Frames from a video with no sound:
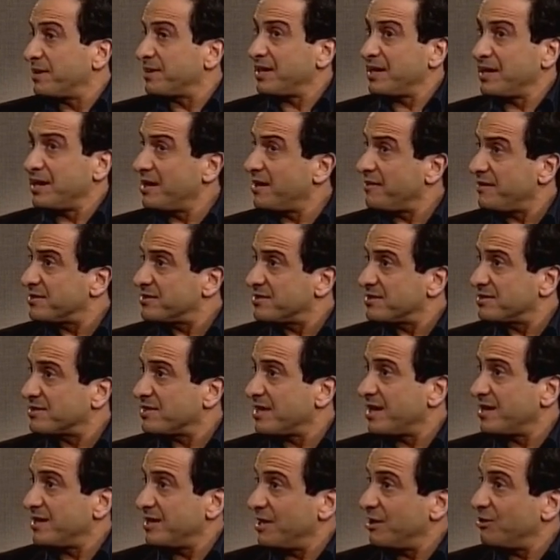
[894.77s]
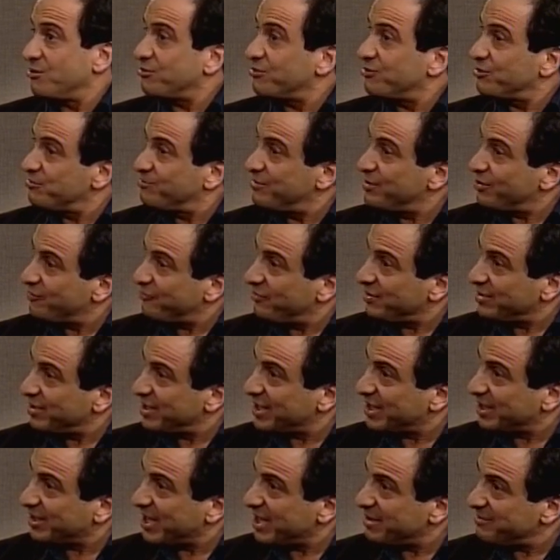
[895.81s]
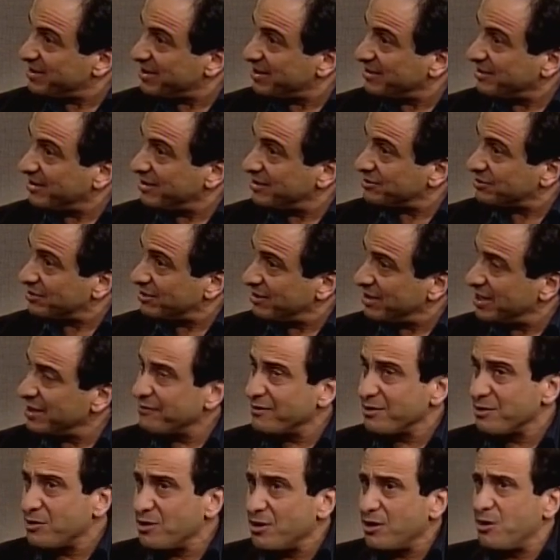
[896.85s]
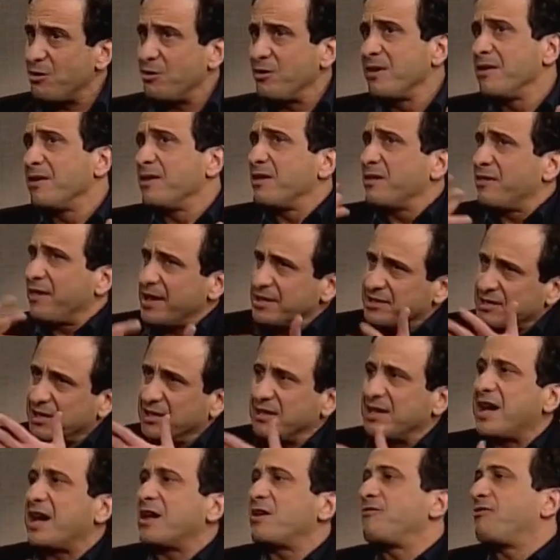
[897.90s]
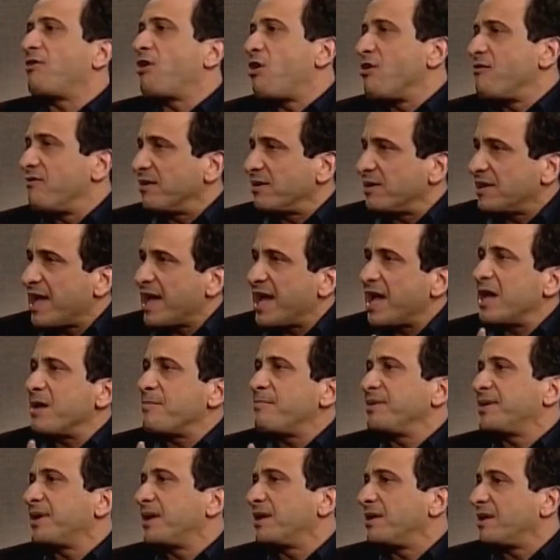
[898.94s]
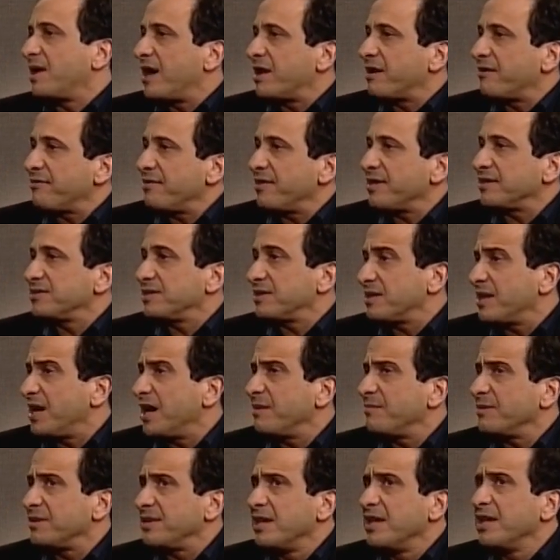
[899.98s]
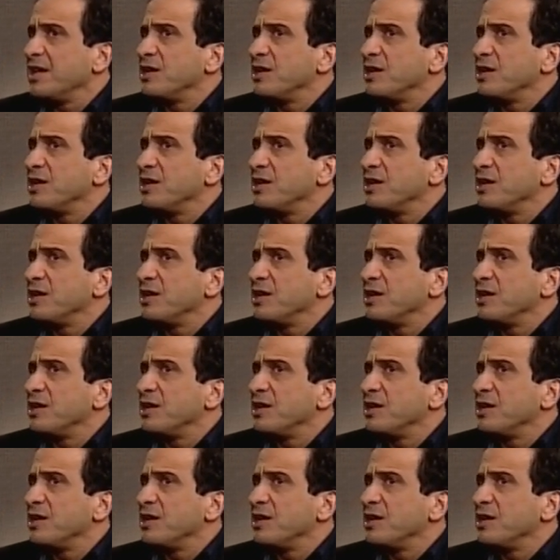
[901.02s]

But in another society, it could be of an economic nature, even though there's a lot of overlap and I, a I lot see. of things mm-hmm. in common.